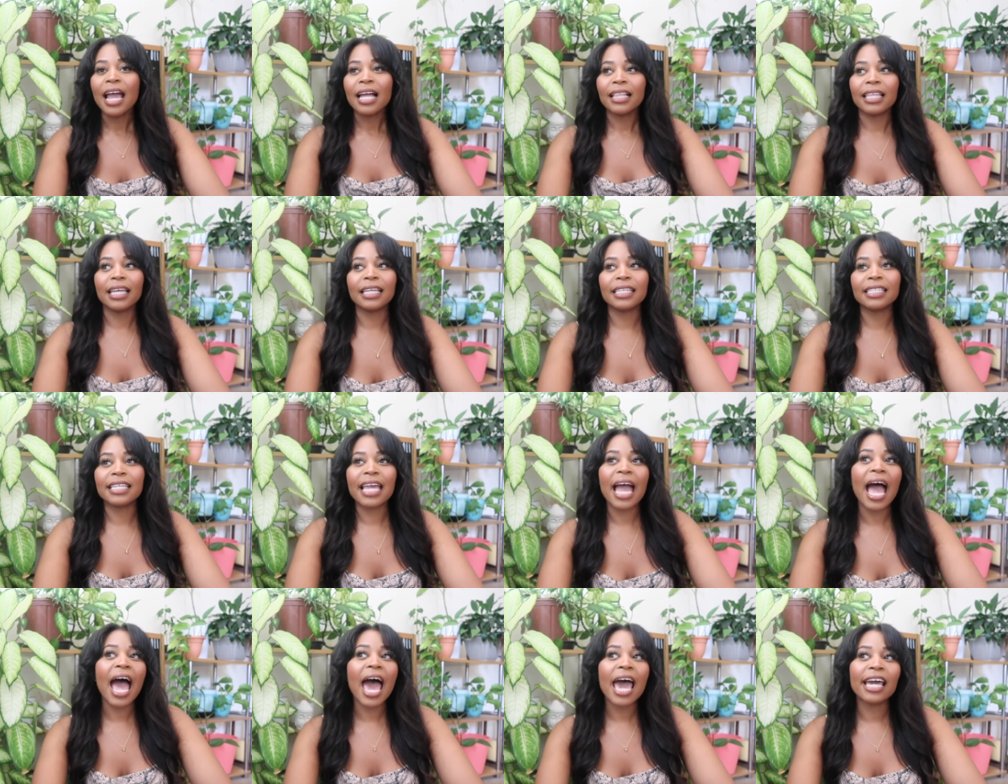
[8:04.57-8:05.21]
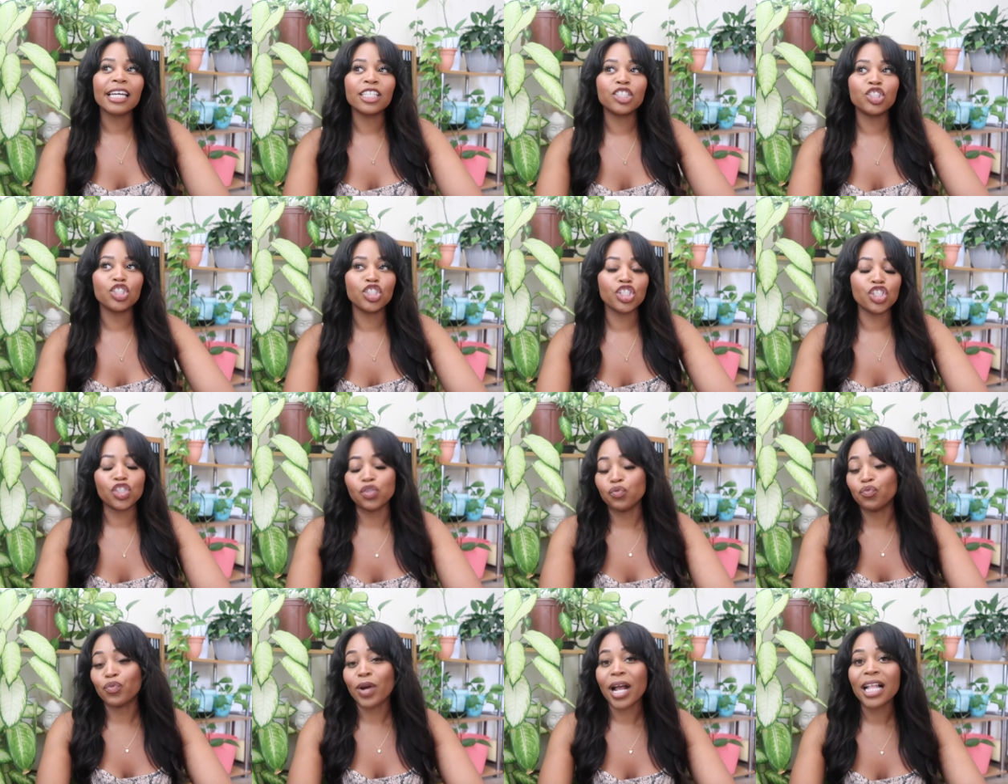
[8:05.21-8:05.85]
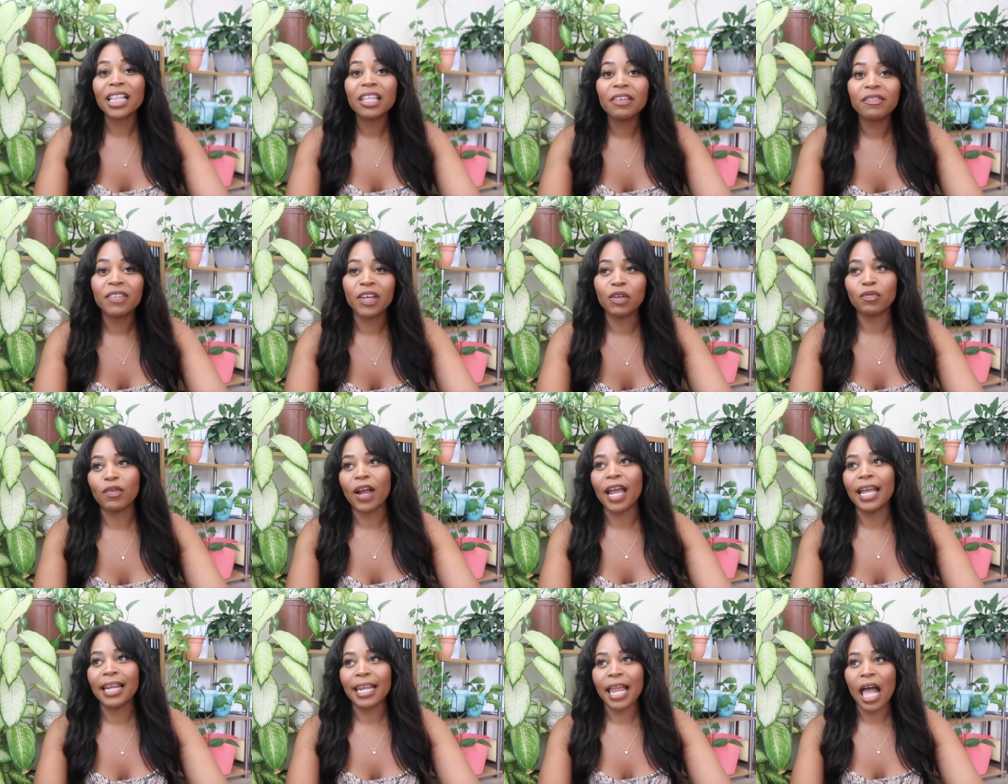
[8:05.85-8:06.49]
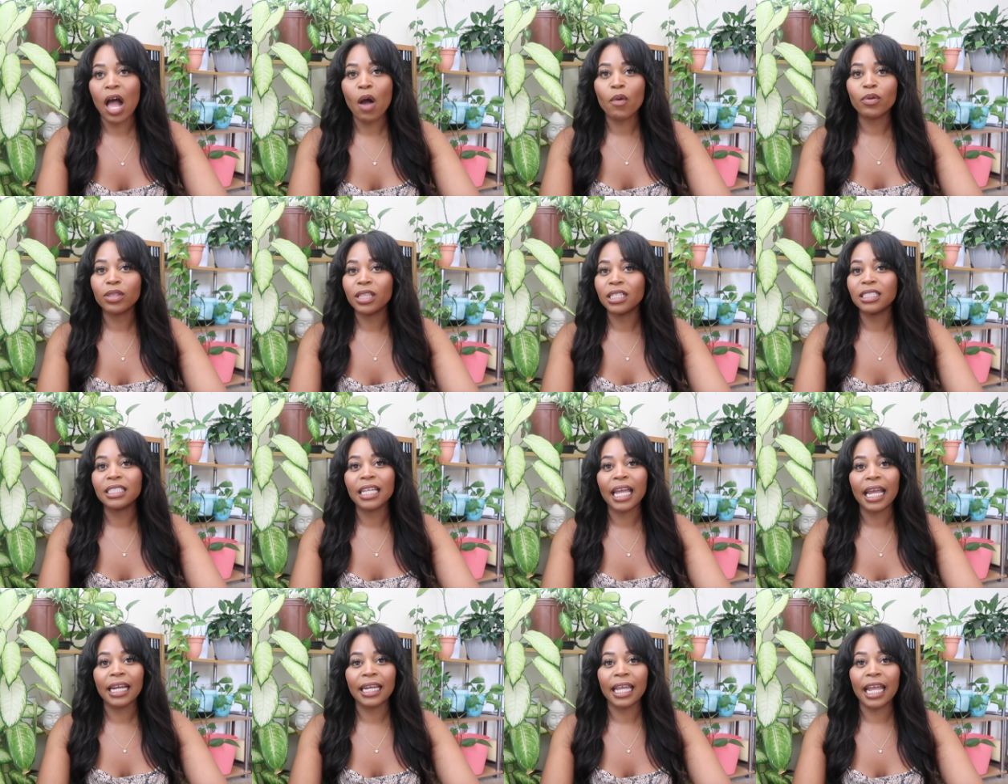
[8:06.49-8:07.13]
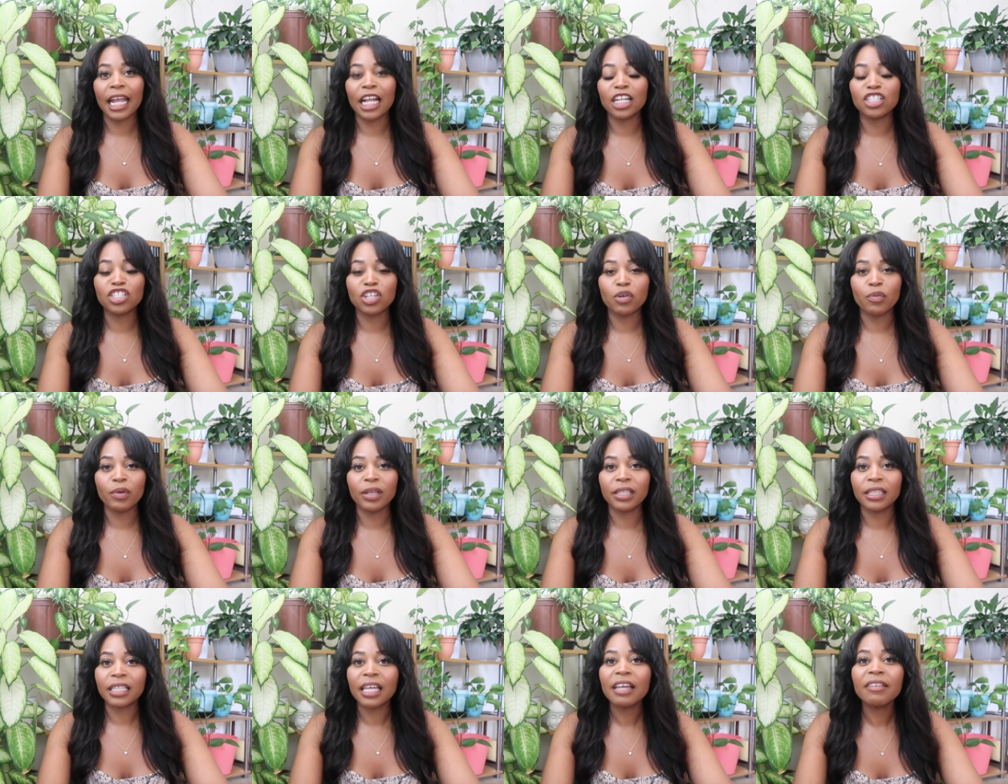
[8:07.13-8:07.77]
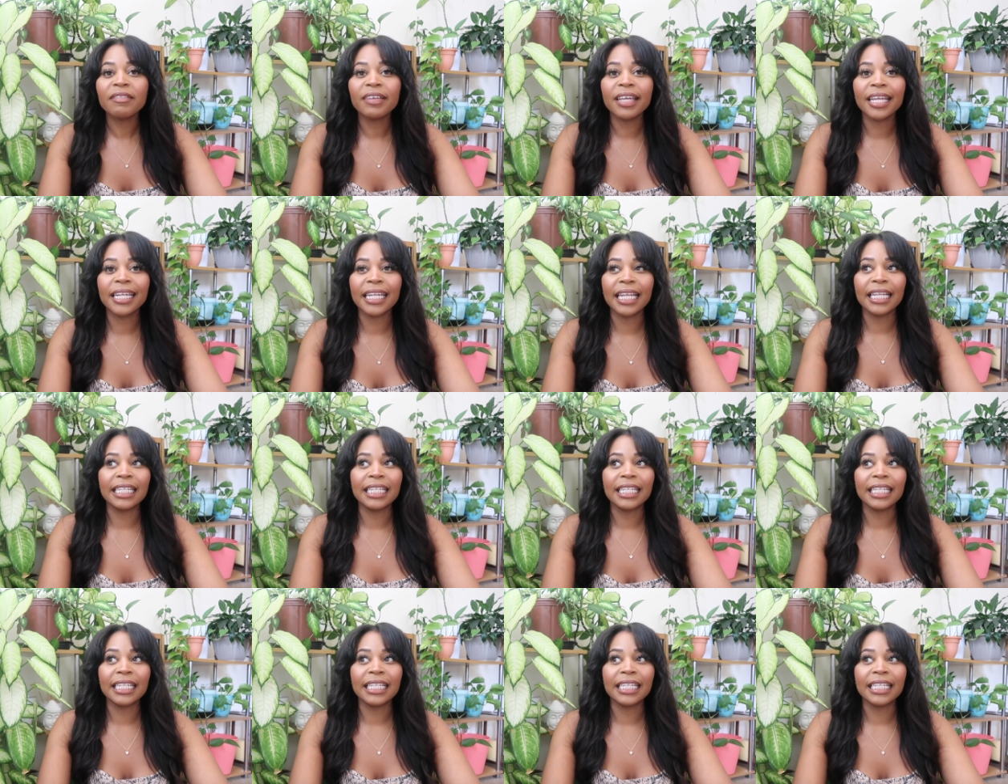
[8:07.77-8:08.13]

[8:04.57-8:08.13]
Like, yeah, it's just relevant right now with the day and age that we live in.